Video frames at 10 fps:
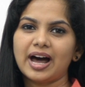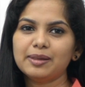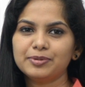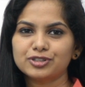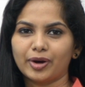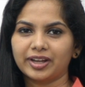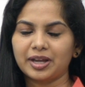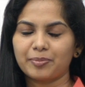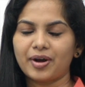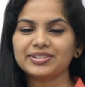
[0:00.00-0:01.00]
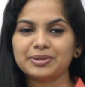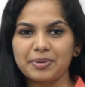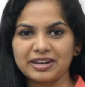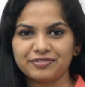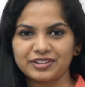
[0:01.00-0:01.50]
I'll be talking about the
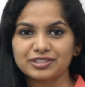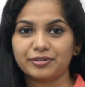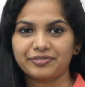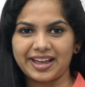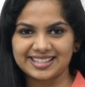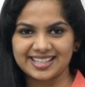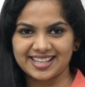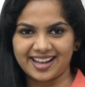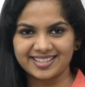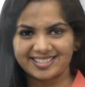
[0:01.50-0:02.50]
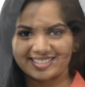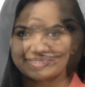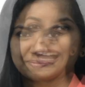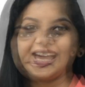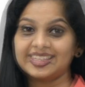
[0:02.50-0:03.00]
benefits of exercise.
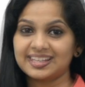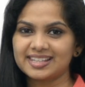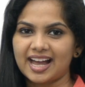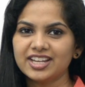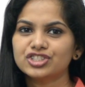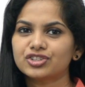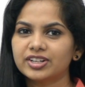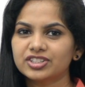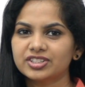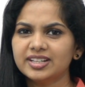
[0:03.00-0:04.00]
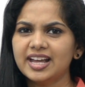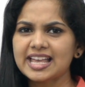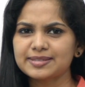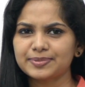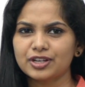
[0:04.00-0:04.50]
Exercise traditionally
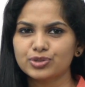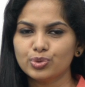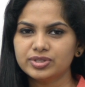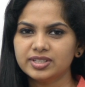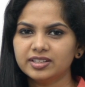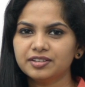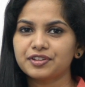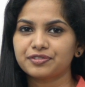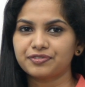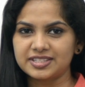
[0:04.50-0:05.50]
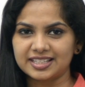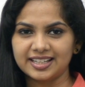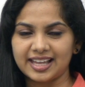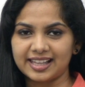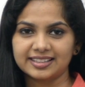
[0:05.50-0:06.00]
has been associated with
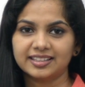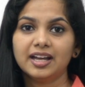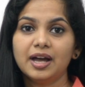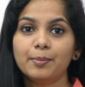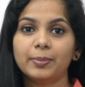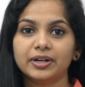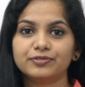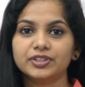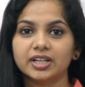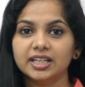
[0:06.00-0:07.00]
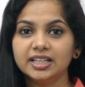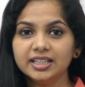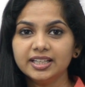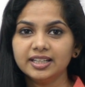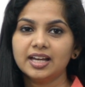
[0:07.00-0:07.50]
physical health, but we are
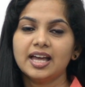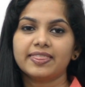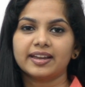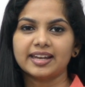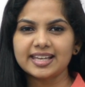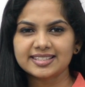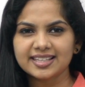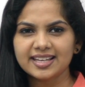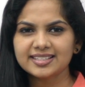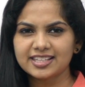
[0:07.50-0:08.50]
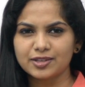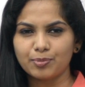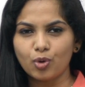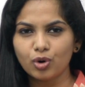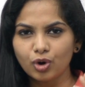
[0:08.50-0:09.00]
learning that exercise has a
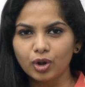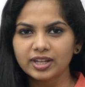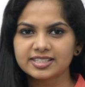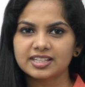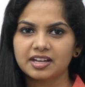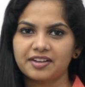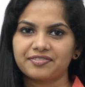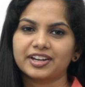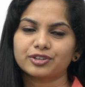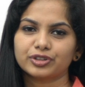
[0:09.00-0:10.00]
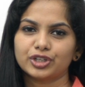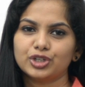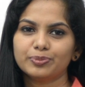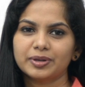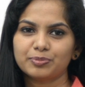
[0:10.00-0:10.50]
more holistic effect on the
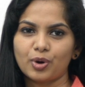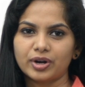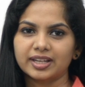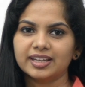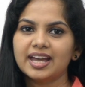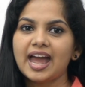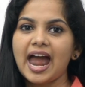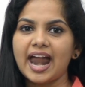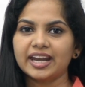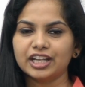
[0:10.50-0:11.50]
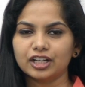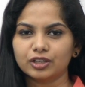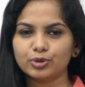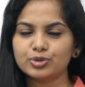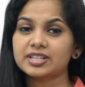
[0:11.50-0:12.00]
human body and
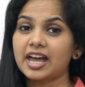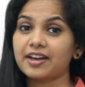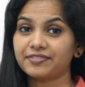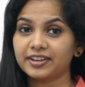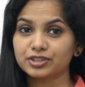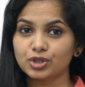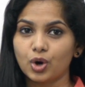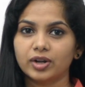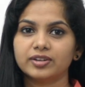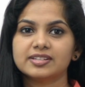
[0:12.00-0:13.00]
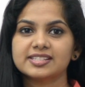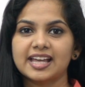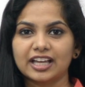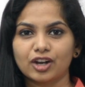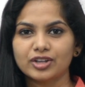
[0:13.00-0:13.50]
includes effects on
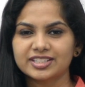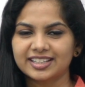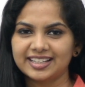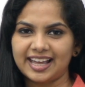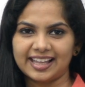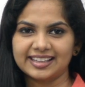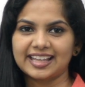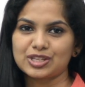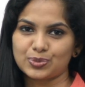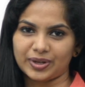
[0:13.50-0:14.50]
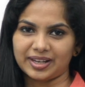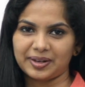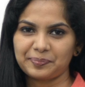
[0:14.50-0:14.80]
psychological health as well.